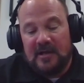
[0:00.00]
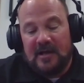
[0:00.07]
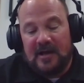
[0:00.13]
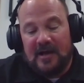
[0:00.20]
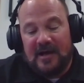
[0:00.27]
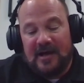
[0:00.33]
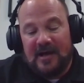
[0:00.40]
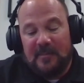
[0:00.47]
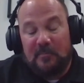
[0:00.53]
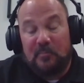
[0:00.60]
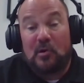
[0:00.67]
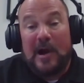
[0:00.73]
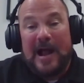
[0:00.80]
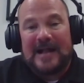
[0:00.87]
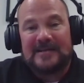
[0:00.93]
uh,
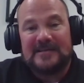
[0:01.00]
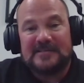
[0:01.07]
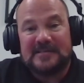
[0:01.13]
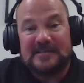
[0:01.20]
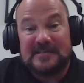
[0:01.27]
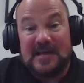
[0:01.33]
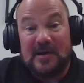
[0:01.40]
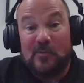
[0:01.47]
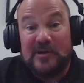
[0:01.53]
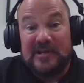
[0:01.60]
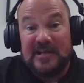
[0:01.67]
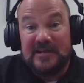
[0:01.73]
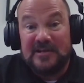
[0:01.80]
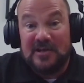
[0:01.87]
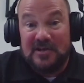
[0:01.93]
practices that we
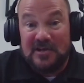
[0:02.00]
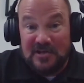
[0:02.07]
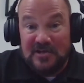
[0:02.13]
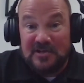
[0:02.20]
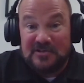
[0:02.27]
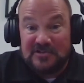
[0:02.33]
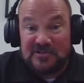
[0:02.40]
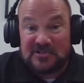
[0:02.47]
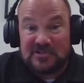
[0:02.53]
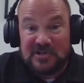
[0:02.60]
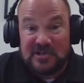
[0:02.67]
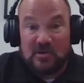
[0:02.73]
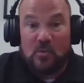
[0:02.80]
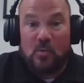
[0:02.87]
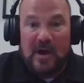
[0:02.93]
need to
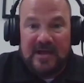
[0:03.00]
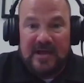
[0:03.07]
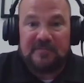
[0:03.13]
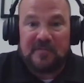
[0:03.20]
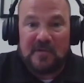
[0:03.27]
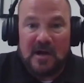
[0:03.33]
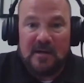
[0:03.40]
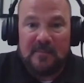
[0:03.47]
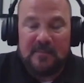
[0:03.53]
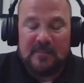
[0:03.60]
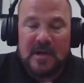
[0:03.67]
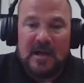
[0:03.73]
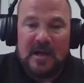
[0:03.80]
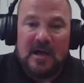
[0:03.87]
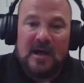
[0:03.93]
steer away from.
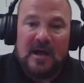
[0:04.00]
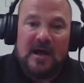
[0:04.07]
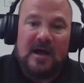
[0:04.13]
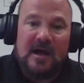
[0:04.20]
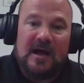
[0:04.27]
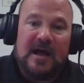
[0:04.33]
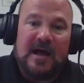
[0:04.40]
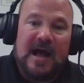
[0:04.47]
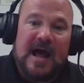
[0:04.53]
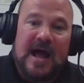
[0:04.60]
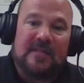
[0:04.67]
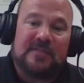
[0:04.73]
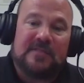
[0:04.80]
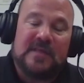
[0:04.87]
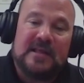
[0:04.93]
Uh, I
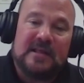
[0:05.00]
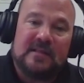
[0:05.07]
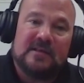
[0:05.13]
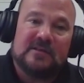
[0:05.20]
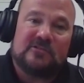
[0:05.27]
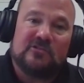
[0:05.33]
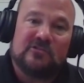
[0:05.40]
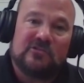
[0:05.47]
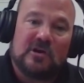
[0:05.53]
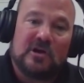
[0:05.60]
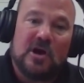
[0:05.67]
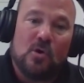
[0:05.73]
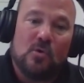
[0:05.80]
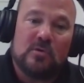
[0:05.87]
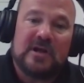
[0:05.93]
think this is a
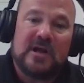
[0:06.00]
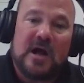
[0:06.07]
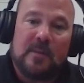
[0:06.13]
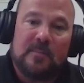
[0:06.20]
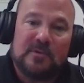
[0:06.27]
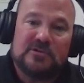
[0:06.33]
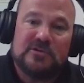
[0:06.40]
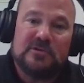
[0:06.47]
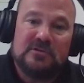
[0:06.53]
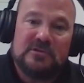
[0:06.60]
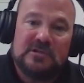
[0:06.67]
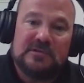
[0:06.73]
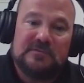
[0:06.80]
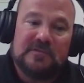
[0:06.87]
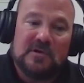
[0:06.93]
golden
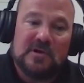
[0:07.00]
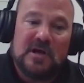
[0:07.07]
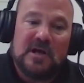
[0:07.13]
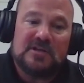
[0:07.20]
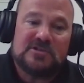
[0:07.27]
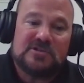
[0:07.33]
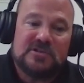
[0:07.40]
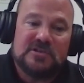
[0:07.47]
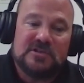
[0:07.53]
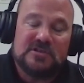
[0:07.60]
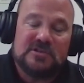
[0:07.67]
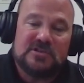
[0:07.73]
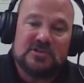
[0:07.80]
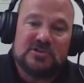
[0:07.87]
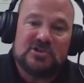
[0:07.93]
opportunity for us to,
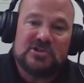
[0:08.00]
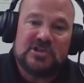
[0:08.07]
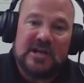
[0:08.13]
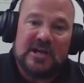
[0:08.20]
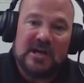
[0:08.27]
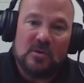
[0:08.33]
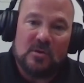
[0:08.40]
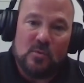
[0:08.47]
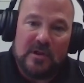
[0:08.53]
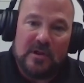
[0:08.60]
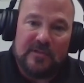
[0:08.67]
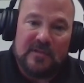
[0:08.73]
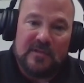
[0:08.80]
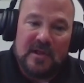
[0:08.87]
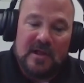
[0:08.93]
to share
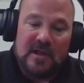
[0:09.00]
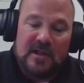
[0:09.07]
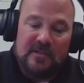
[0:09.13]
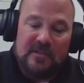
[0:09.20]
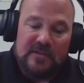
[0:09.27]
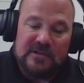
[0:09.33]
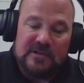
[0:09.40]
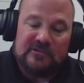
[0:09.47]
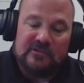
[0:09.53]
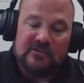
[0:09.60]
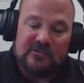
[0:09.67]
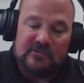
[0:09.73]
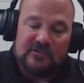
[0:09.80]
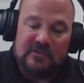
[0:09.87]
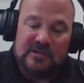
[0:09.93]
with this
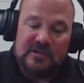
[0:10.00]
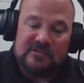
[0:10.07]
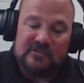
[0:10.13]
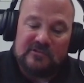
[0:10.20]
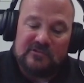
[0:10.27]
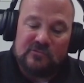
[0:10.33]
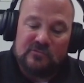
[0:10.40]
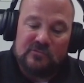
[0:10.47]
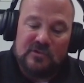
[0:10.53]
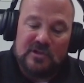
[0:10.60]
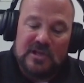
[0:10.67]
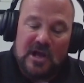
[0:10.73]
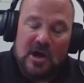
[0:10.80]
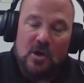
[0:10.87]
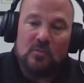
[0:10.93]
is this is
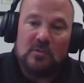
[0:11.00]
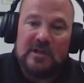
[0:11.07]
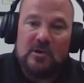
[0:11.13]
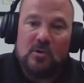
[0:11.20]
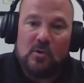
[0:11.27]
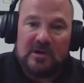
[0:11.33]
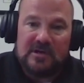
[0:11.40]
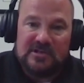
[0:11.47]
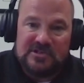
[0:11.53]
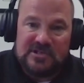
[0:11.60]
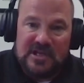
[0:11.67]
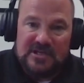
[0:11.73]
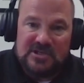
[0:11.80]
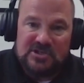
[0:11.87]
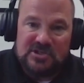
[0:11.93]
the only
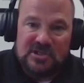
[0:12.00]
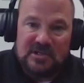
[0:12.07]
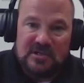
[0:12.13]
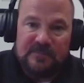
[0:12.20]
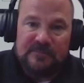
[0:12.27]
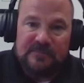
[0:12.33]
organization